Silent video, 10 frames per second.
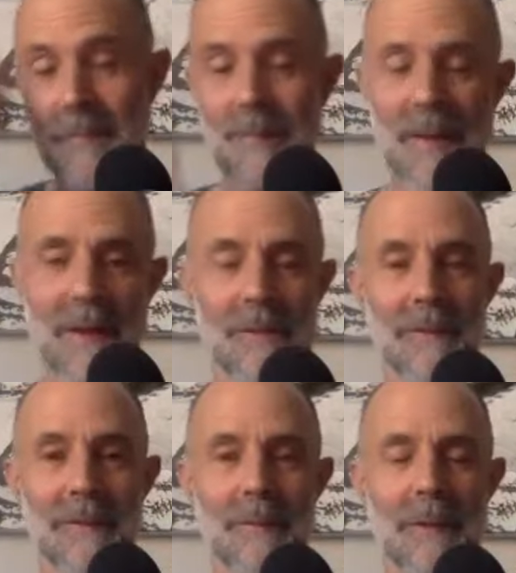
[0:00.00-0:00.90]

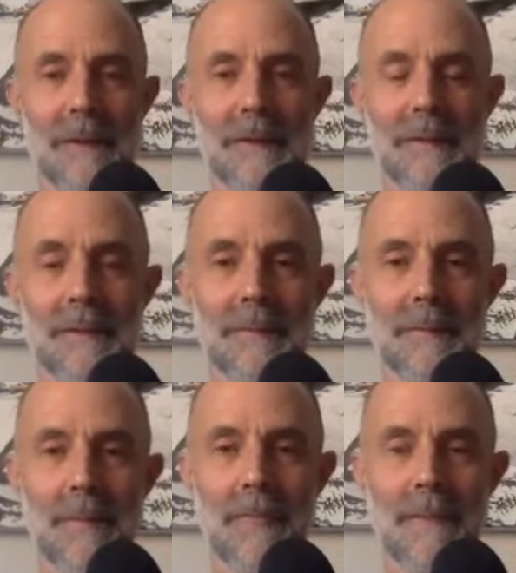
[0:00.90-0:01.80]
boundless awareness,
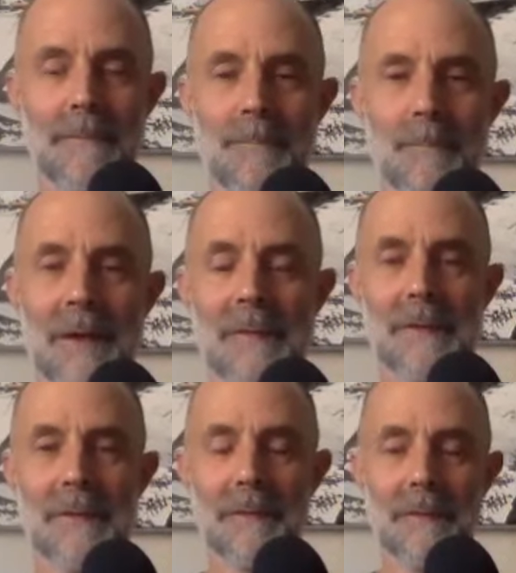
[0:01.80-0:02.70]

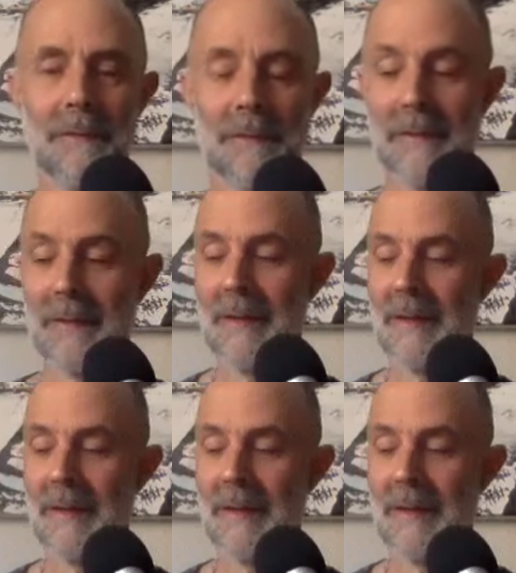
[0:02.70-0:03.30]
boundless consciousness.